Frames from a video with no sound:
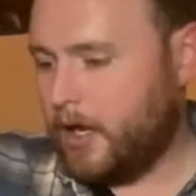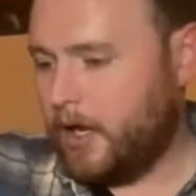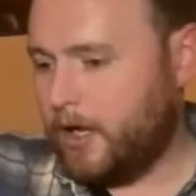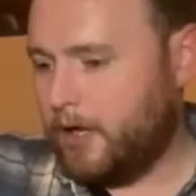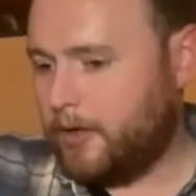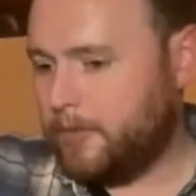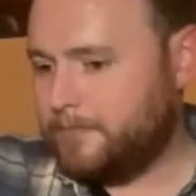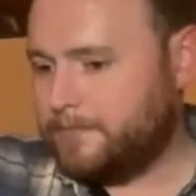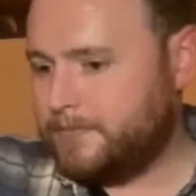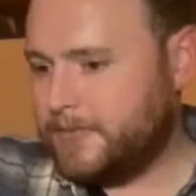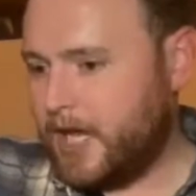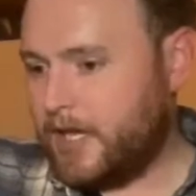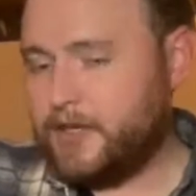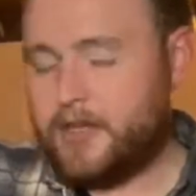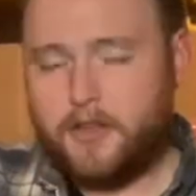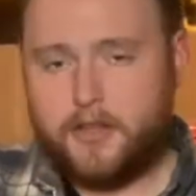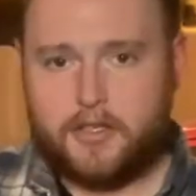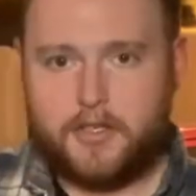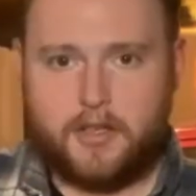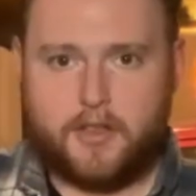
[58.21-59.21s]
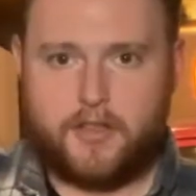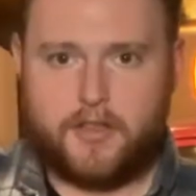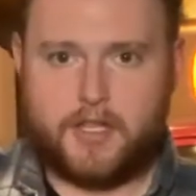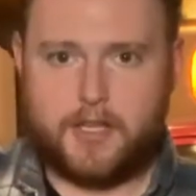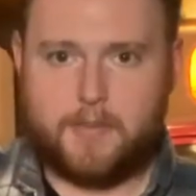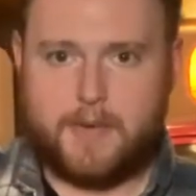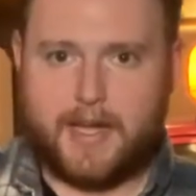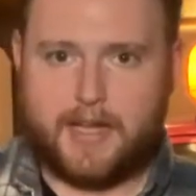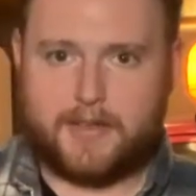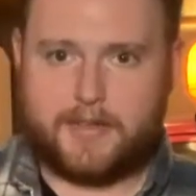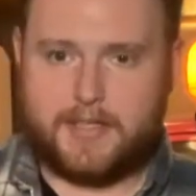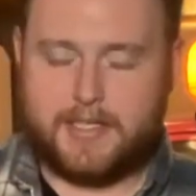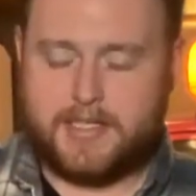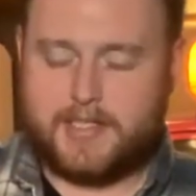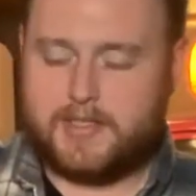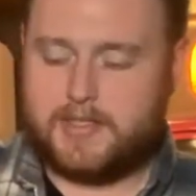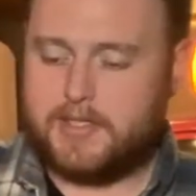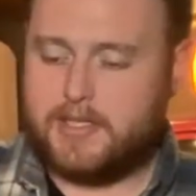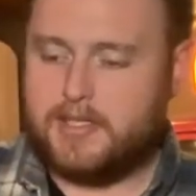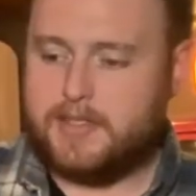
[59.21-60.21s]
Another good thing about
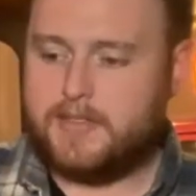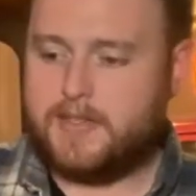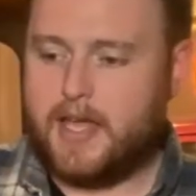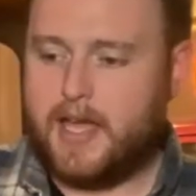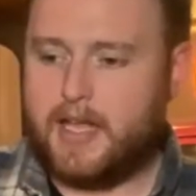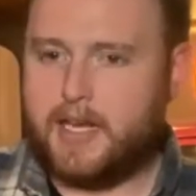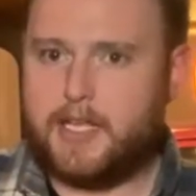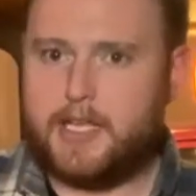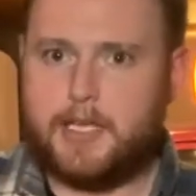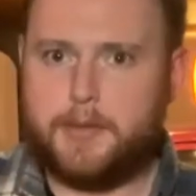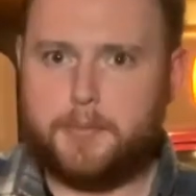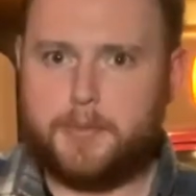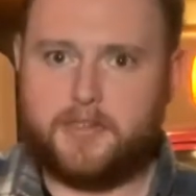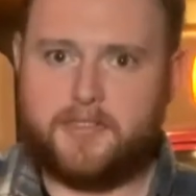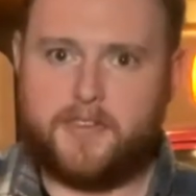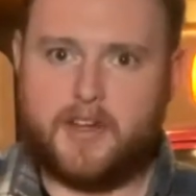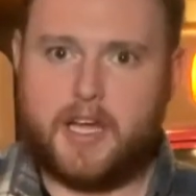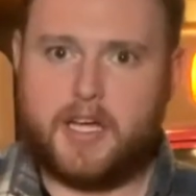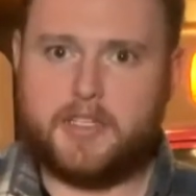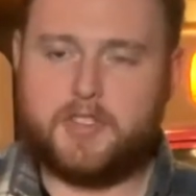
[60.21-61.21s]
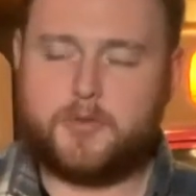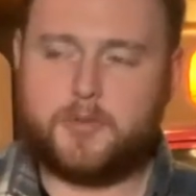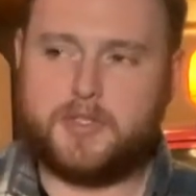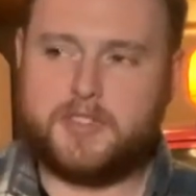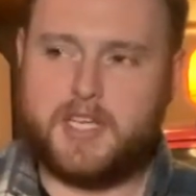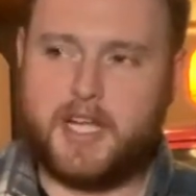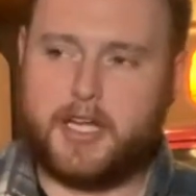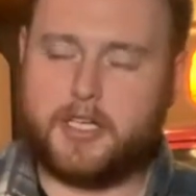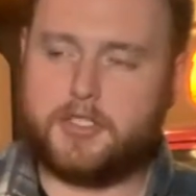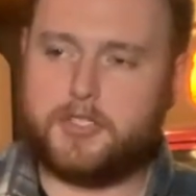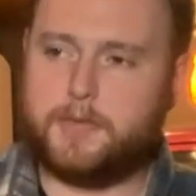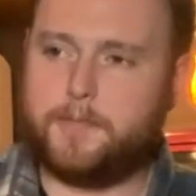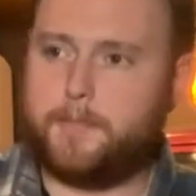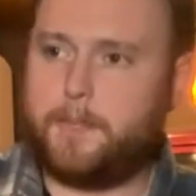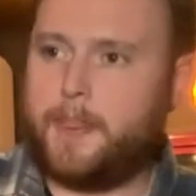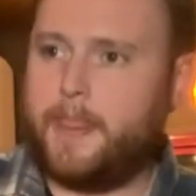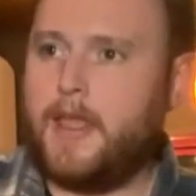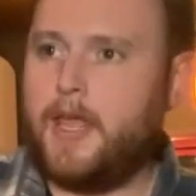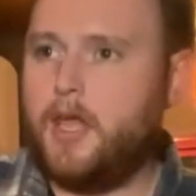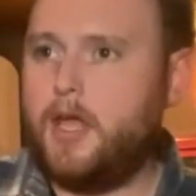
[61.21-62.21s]
this is that it provides protection.
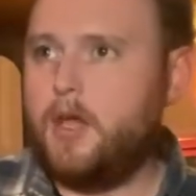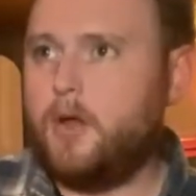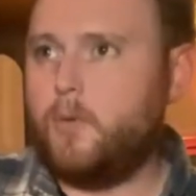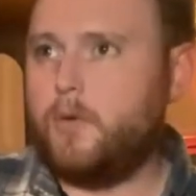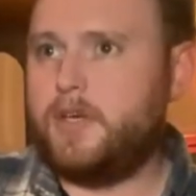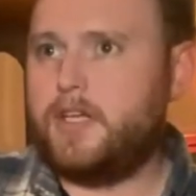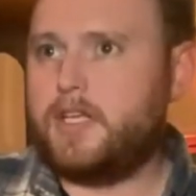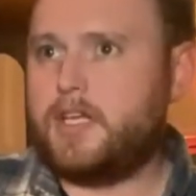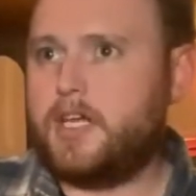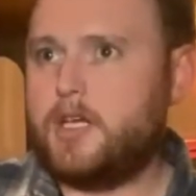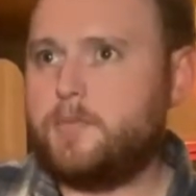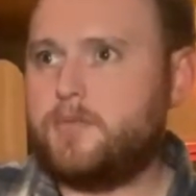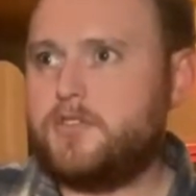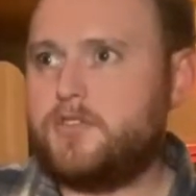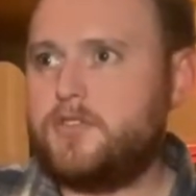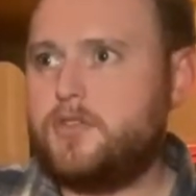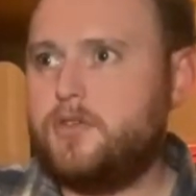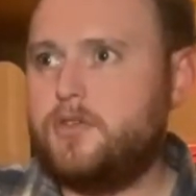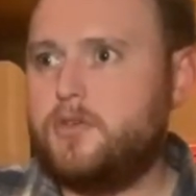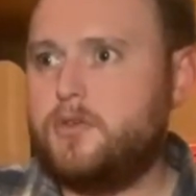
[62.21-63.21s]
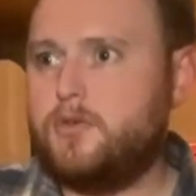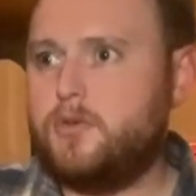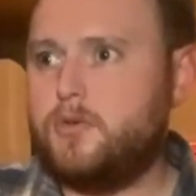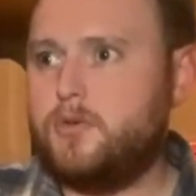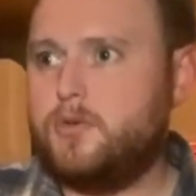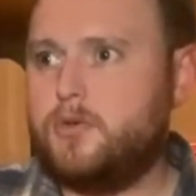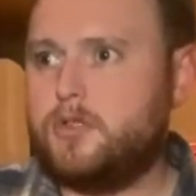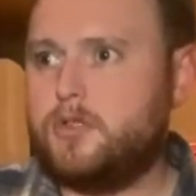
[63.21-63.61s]
When it comes to